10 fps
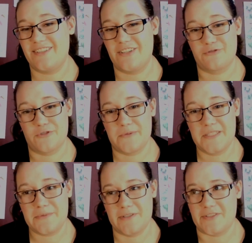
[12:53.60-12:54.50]
got
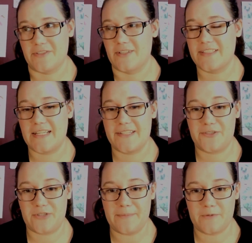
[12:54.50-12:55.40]
ruined when I was on holiday. The
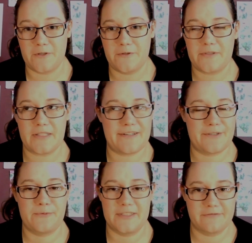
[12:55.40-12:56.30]
strap broke, and
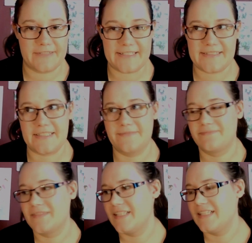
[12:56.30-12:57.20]
I will fix it,
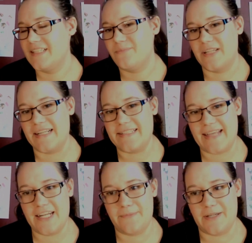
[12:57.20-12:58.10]
but it is
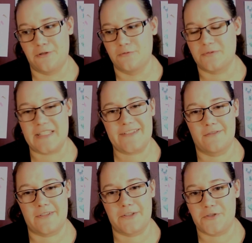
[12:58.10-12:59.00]
getting a bit old. It's
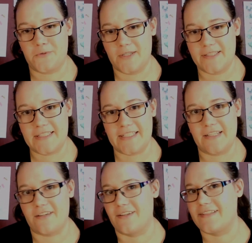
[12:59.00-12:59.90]
not very good
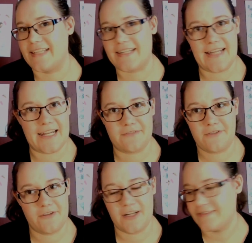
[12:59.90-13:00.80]
quality. I got it second hand a
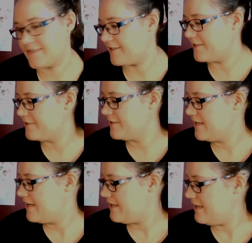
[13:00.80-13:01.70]
few years ago.
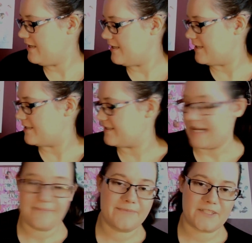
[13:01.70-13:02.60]

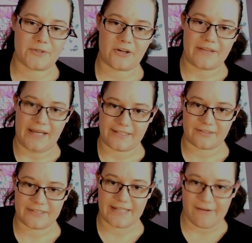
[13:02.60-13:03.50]
Yeah, so I got that as like an